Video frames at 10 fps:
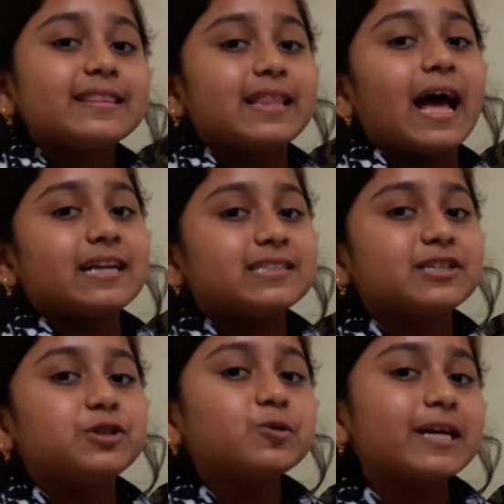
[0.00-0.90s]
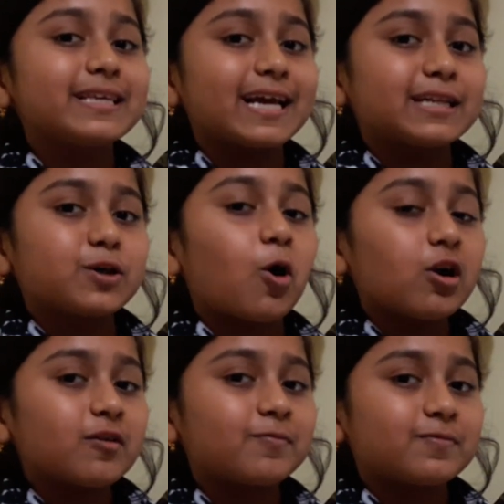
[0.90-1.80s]
that you can get
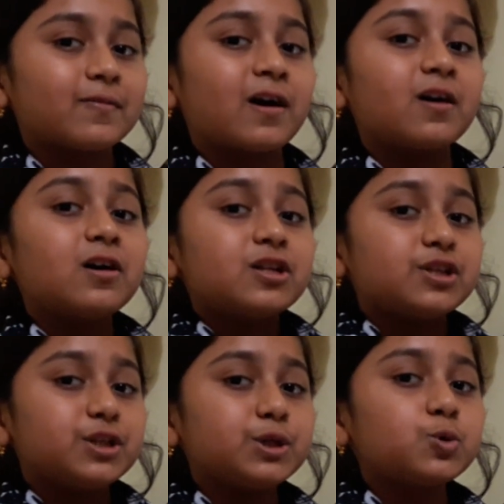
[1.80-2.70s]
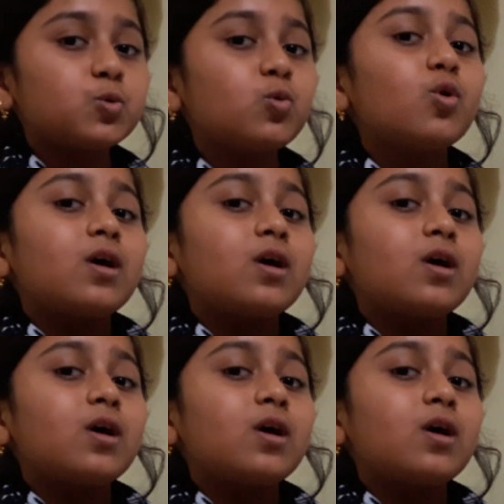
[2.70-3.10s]
all of the new